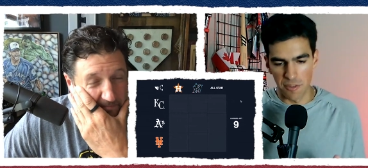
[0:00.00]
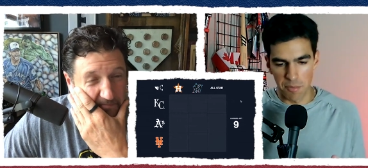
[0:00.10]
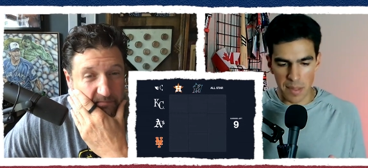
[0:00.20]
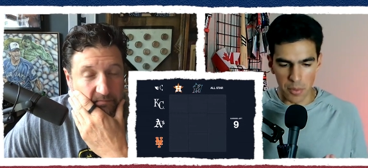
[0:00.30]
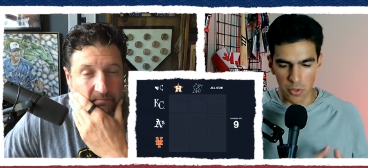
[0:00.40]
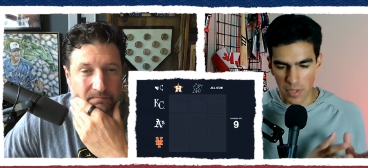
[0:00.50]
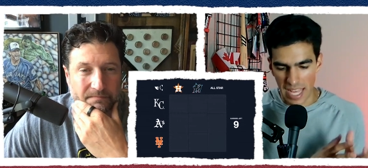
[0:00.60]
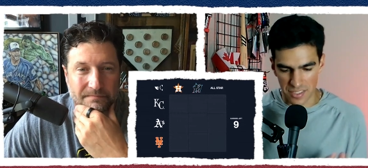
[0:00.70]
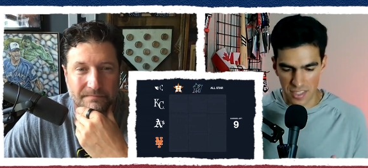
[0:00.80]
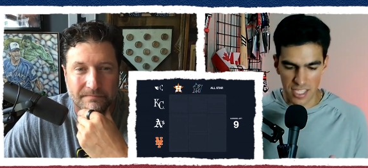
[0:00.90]
Speaker 1: of people who
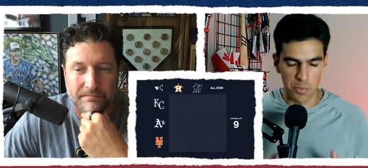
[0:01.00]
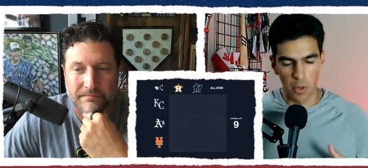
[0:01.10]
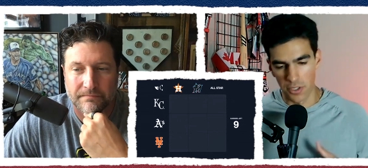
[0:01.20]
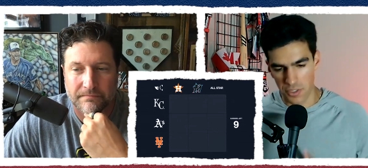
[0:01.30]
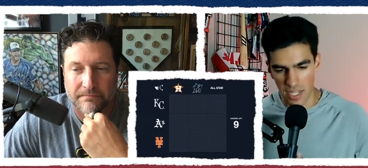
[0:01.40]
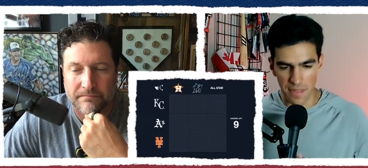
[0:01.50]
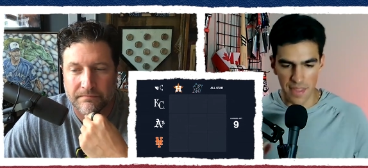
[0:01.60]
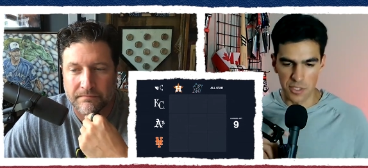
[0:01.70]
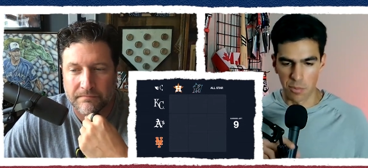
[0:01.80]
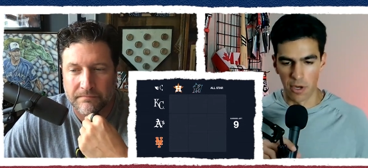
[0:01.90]
guessed this person
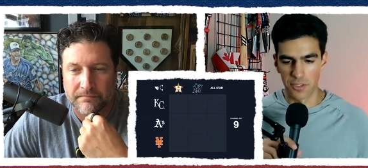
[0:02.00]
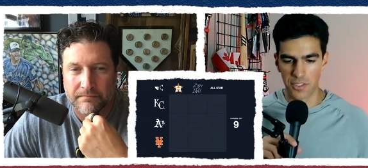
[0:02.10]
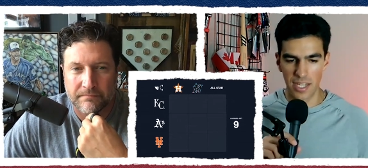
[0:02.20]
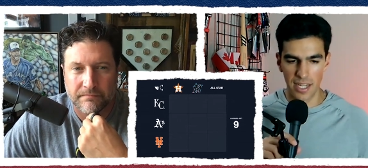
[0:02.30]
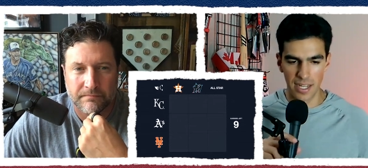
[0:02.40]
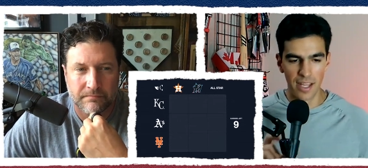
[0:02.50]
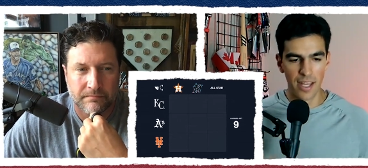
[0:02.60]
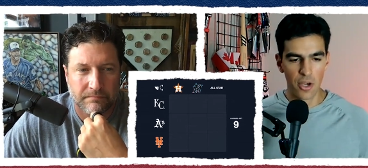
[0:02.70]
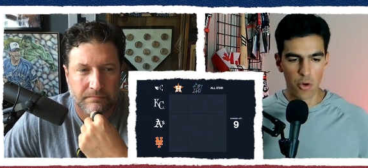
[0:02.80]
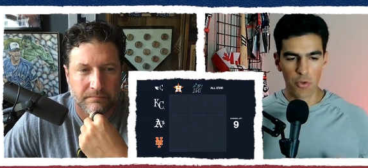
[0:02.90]
and this person and
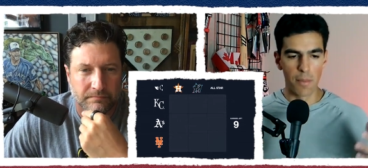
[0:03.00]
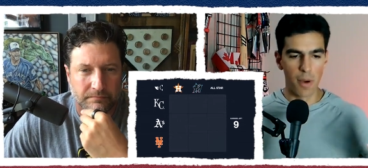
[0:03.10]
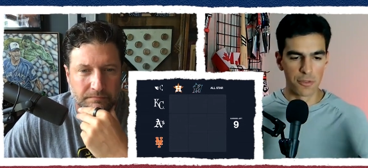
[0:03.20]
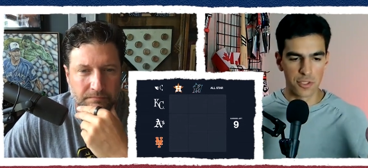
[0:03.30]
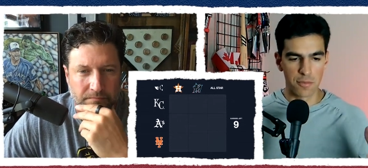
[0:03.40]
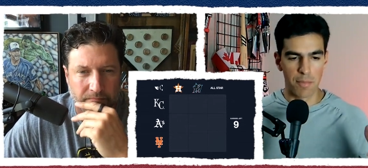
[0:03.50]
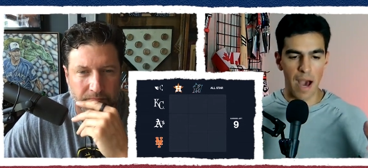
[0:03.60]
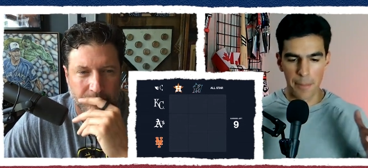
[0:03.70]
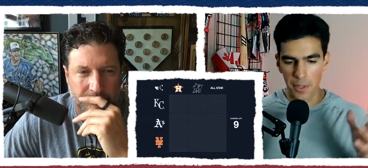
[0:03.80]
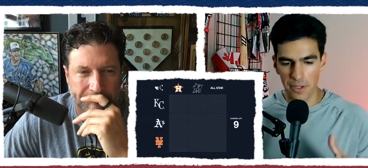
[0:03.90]
who the most
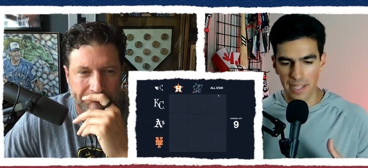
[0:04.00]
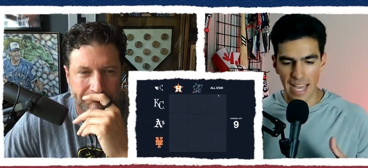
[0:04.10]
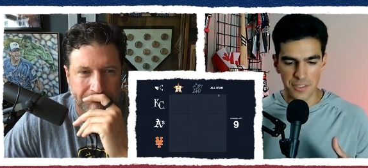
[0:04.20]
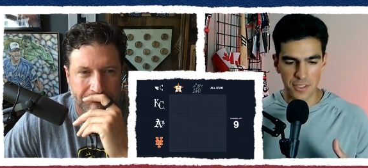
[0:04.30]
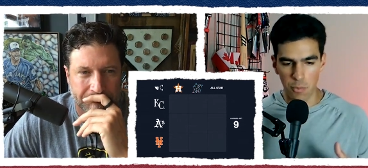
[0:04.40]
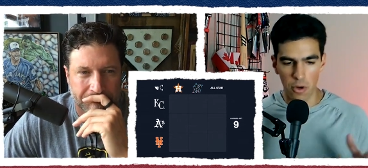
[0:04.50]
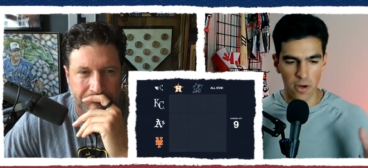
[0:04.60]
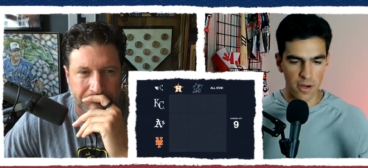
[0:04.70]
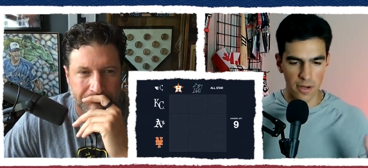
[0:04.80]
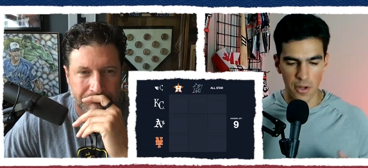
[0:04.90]
popular guesses
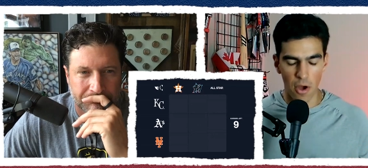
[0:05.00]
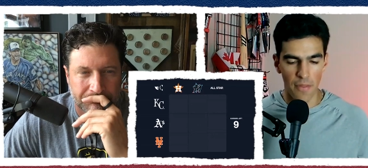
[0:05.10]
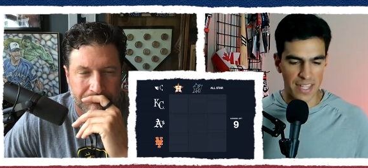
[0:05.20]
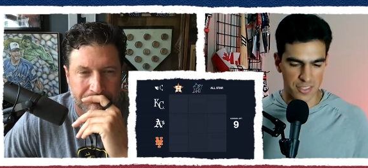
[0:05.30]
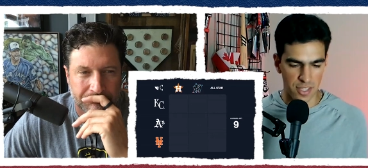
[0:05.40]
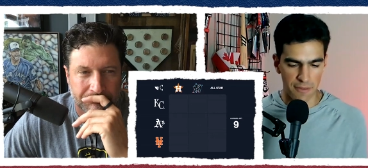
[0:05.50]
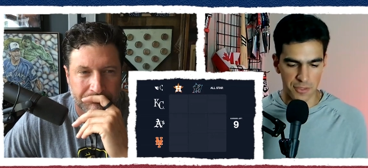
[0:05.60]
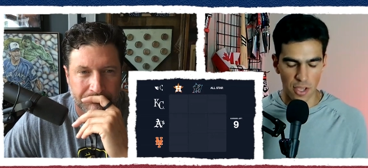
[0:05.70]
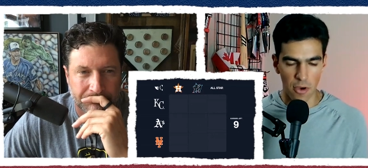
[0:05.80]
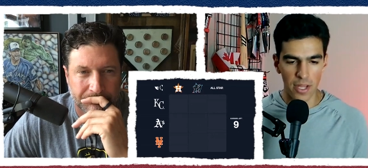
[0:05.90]
were and all that
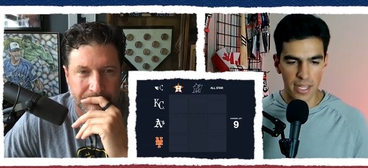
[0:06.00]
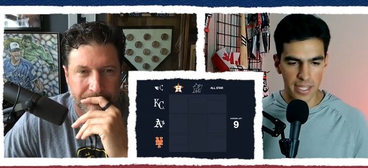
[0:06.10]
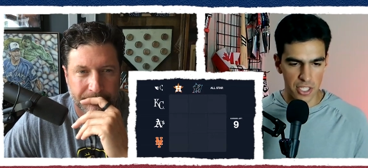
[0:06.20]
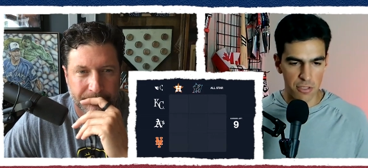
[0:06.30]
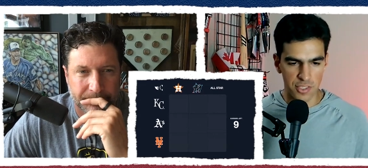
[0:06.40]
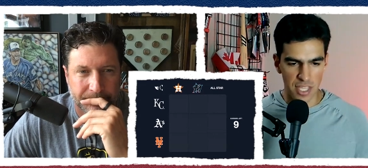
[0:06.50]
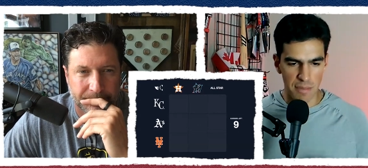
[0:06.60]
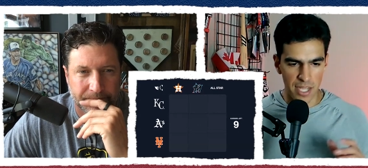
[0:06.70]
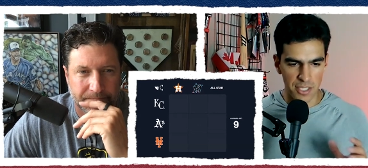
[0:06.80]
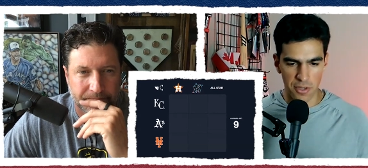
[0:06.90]
stuff so can you
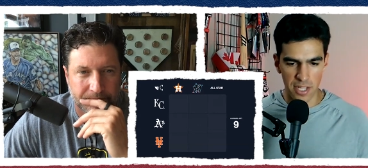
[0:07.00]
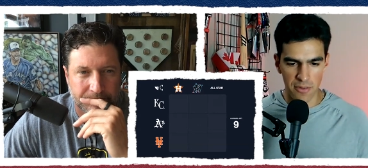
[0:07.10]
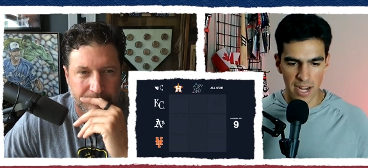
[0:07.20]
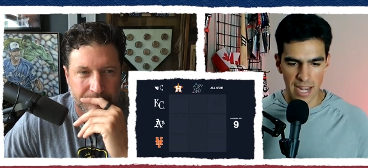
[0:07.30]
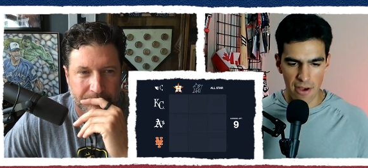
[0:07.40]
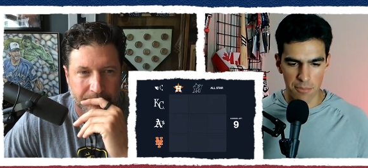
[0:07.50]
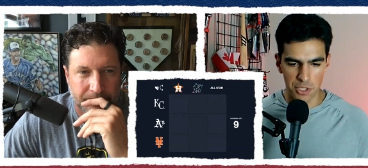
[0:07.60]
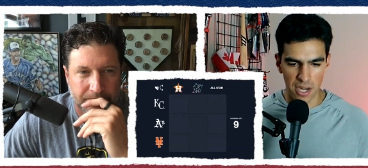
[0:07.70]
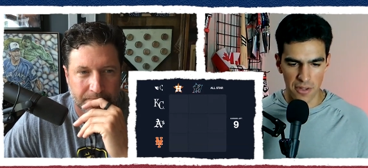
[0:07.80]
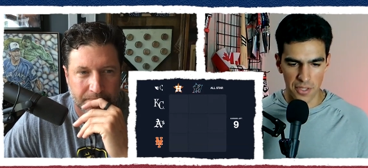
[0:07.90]
see my screen right now i'm
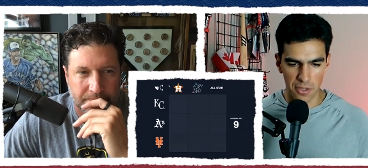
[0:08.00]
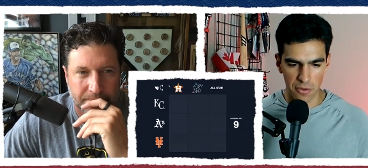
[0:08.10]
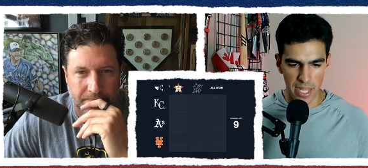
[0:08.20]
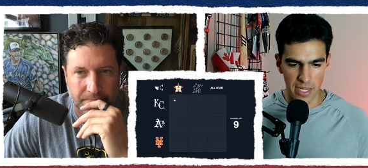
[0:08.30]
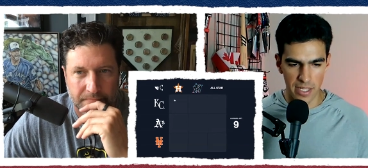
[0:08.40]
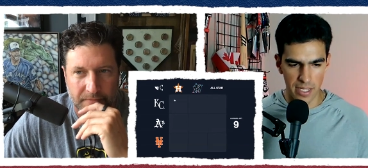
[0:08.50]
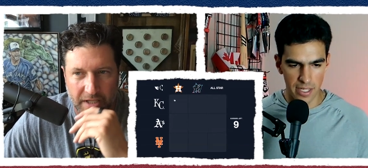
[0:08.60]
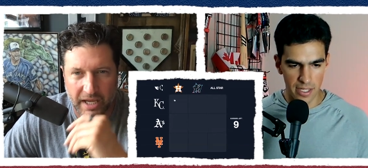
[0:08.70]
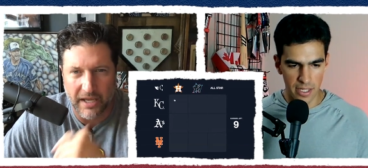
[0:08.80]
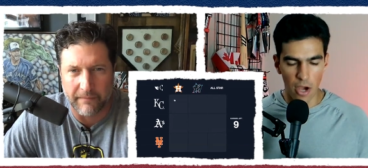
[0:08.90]
sharing the grid
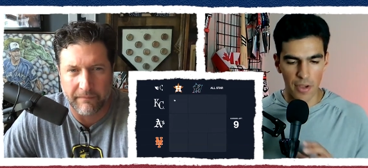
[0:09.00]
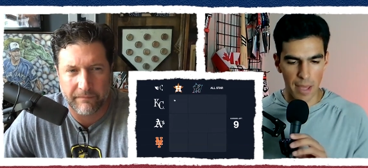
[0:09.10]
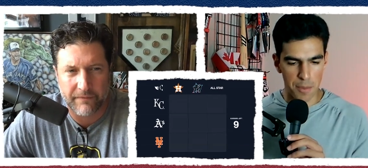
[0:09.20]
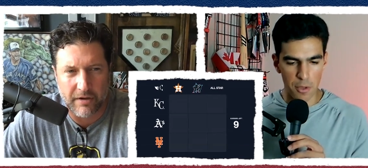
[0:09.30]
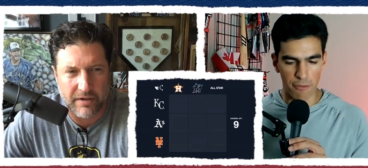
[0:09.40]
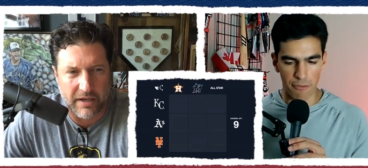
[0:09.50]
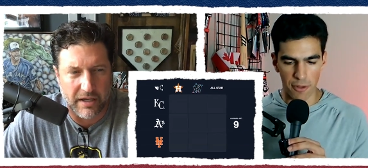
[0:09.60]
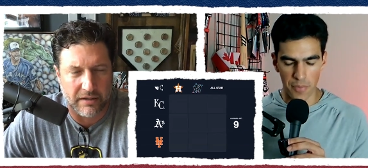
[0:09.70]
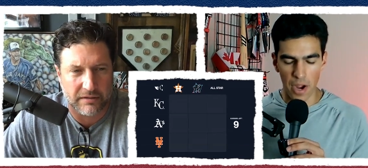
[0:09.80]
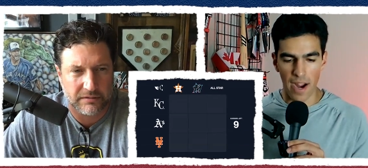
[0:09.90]
yeah. okay oh, beautiful oh,
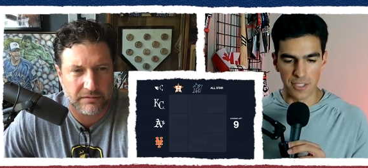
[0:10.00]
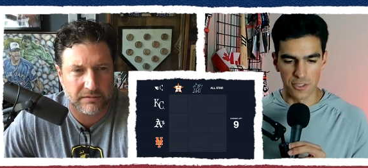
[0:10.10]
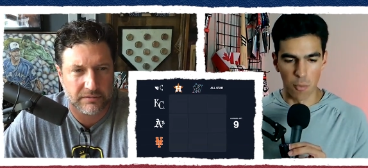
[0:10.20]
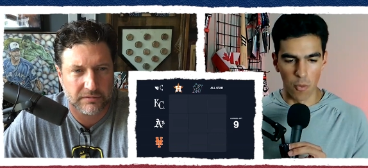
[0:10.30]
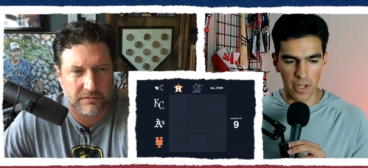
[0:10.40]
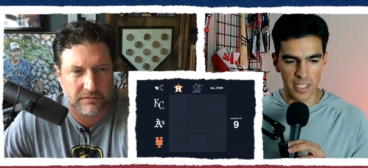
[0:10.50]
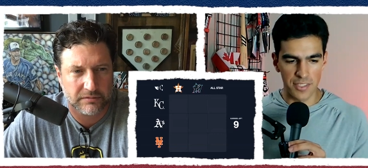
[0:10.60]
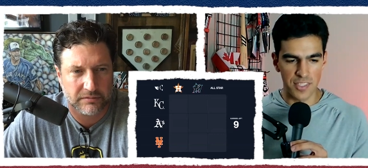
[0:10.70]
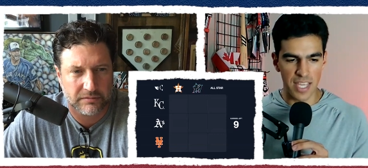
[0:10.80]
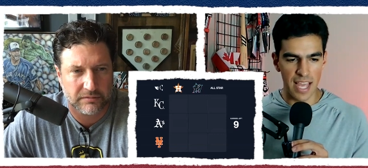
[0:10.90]
yeah. all right so we're
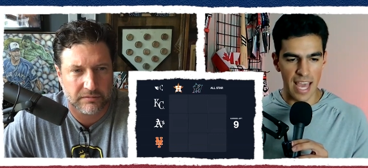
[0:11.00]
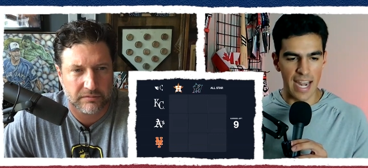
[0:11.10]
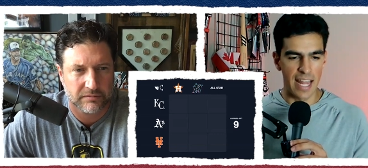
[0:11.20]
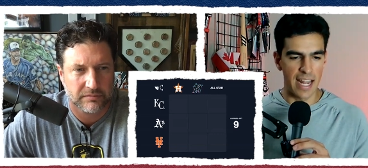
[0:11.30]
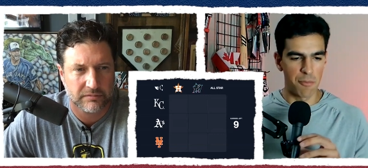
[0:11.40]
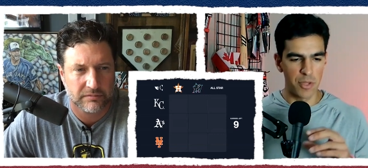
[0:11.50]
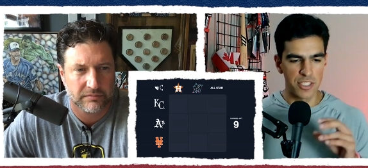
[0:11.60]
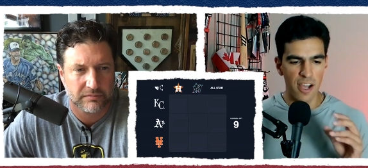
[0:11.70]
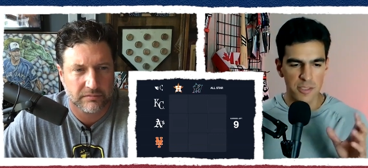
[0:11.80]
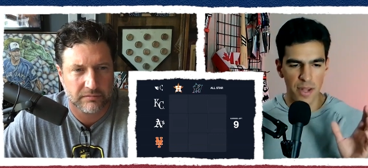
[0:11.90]
gonna see and, and we
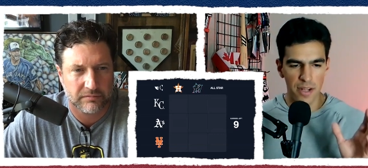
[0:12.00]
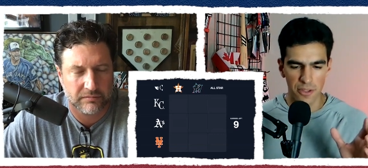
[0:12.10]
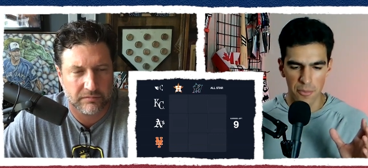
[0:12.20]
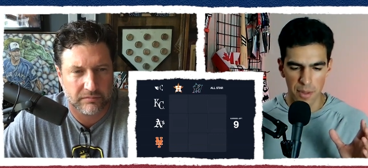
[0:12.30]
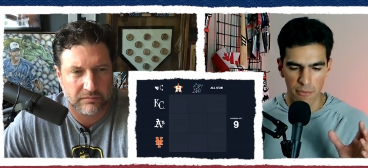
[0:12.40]
talked about a little bit